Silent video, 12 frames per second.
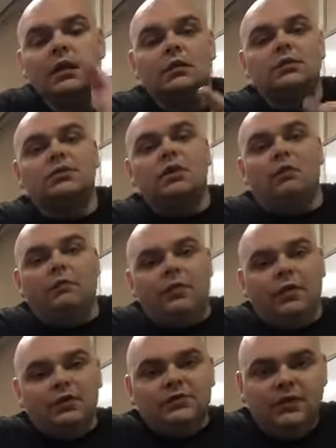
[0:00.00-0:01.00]
So for
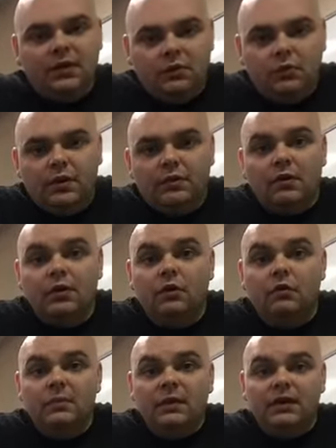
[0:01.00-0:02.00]
those of you that are wondering,
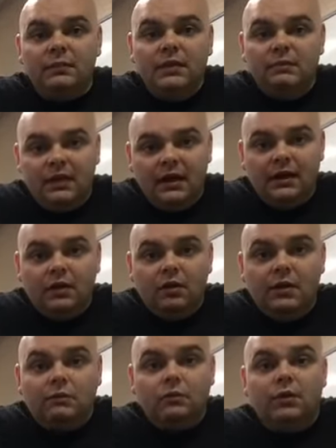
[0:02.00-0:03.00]
what about the people that I
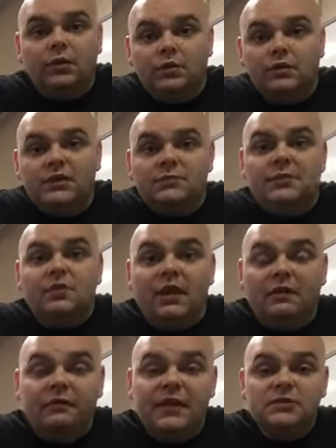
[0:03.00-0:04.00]
know that would want to do this but don't
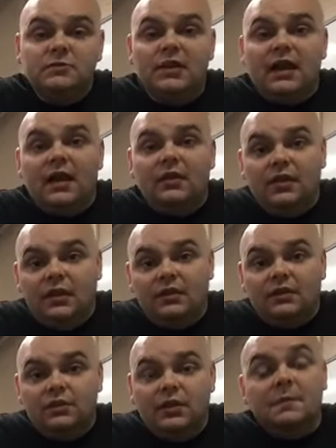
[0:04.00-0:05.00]
have Facebook? How are they going
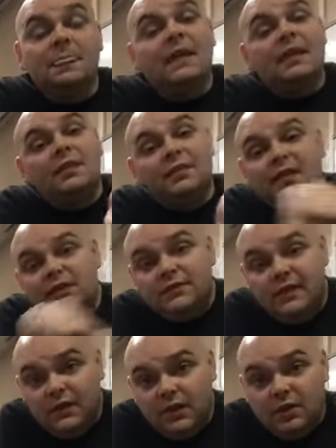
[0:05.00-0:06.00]
to do it? This
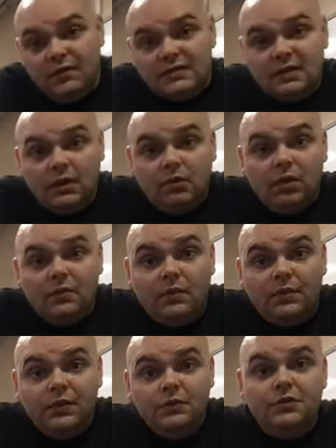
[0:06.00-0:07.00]
video is going to go up
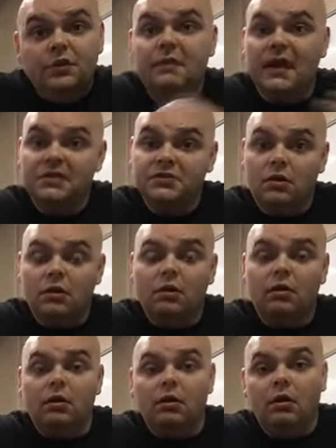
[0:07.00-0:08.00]
on YouTube as
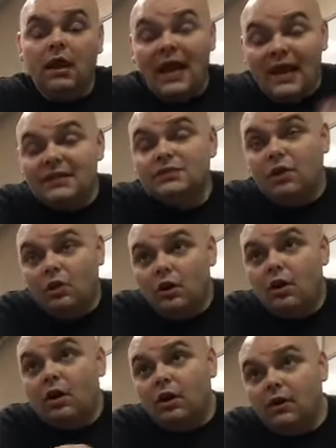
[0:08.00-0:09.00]

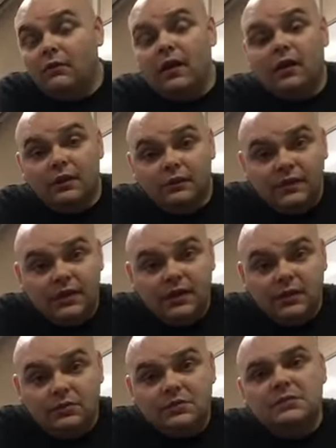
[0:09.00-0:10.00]
are all of our other
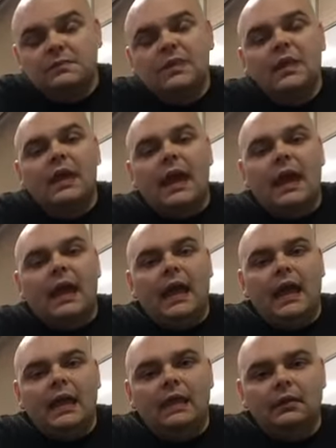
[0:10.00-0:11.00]
videos.
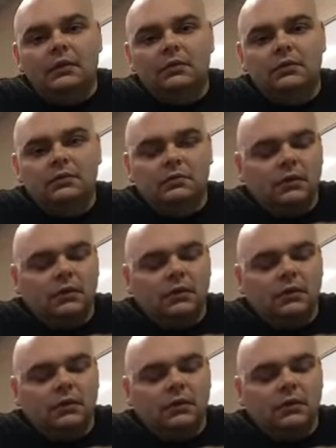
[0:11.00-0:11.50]
And